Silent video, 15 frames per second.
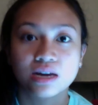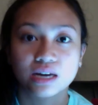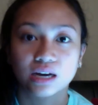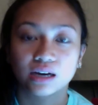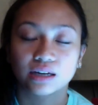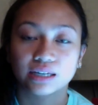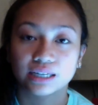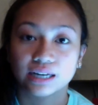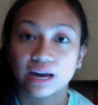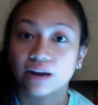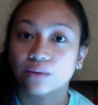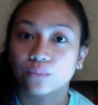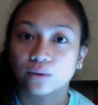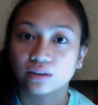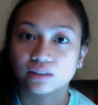in
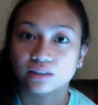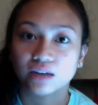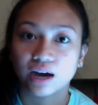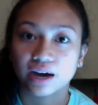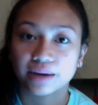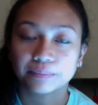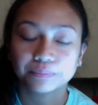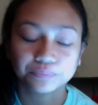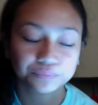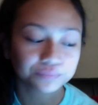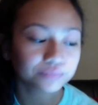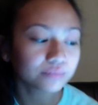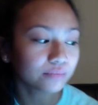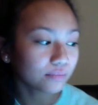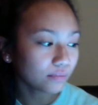at one time,
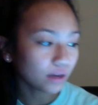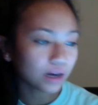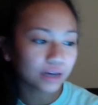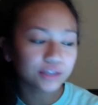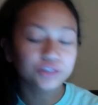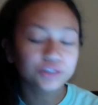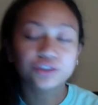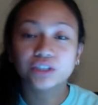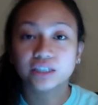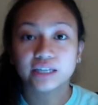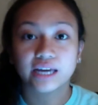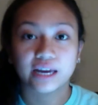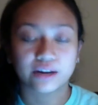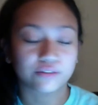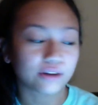I usually
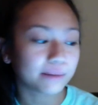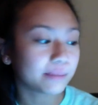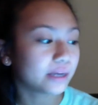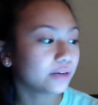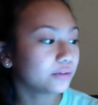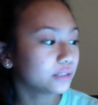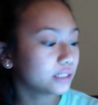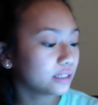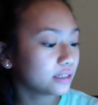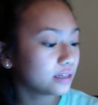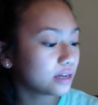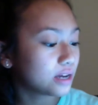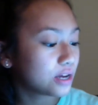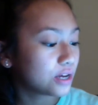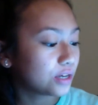handwrite my notes in.